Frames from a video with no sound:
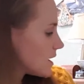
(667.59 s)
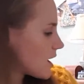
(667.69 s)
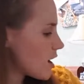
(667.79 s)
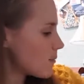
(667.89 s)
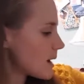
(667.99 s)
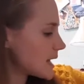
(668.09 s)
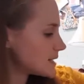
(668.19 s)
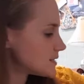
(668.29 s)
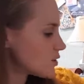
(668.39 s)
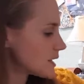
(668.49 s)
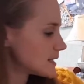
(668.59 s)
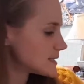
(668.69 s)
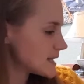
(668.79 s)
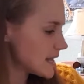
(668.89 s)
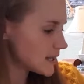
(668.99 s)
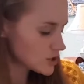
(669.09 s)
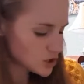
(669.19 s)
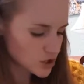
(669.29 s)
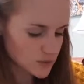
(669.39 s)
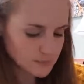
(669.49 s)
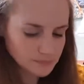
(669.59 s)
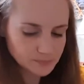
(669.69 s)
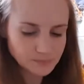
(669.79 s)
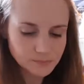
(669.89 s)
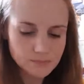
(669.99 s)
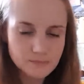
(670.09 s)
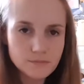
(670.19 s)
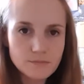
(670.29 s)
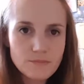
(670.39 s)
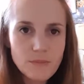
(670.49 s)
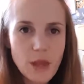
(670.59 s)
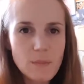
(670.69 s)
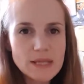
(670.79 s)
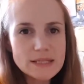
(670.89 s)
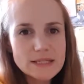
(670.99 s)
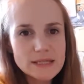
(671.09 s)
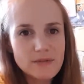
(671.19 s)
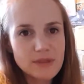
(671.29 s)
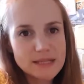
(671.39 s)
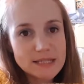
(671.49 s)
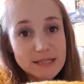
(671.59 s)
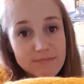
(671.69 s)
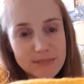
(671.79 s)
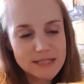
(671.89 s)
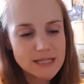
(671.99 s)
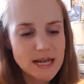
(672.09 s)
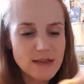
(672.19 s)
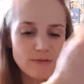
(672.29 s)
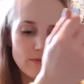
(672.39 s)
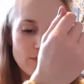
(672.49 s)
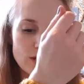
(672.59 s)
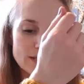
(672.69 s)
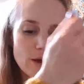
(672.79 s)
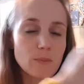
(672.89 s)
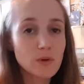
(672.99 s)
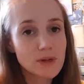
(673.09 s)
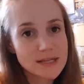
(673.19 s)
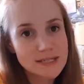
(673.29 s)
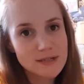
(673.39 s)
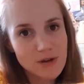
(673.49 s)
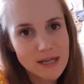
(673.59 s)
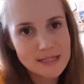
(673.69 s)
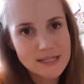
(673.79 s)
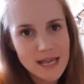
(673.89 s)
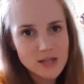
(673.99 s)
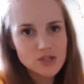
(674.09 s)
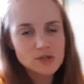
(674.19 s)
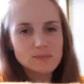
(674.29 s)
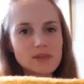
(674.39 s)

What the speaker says: And a stocking stitch means this sleeve, for example, is a stocking stitch.